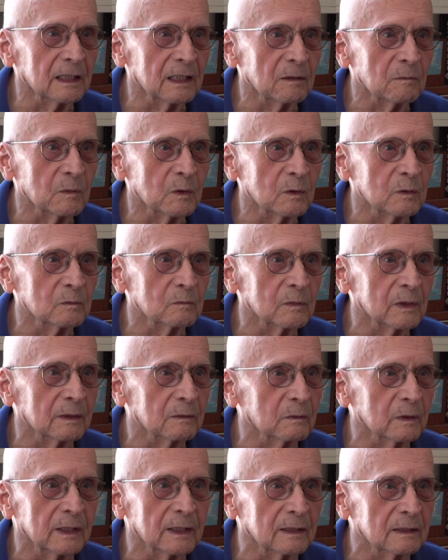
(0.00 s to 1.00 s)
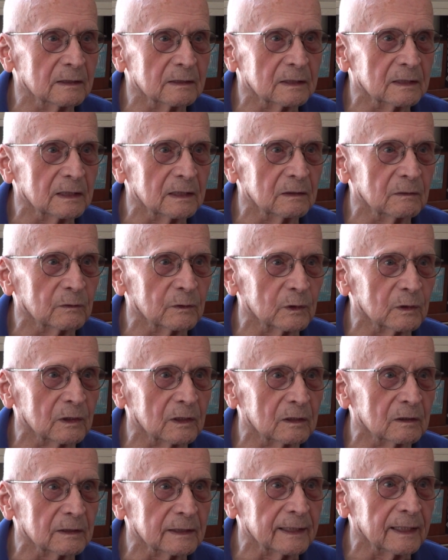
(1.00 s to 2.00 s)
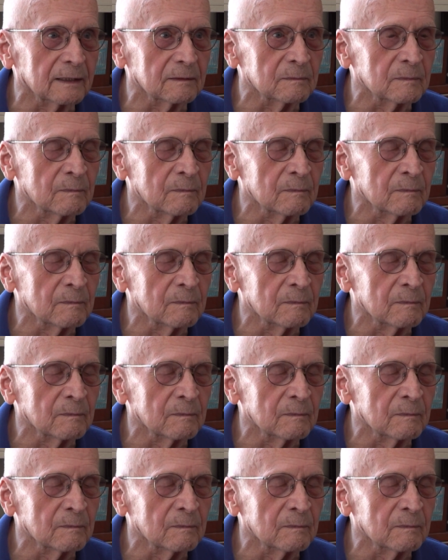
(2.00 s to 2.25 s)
home that we hadn't seen for a long time.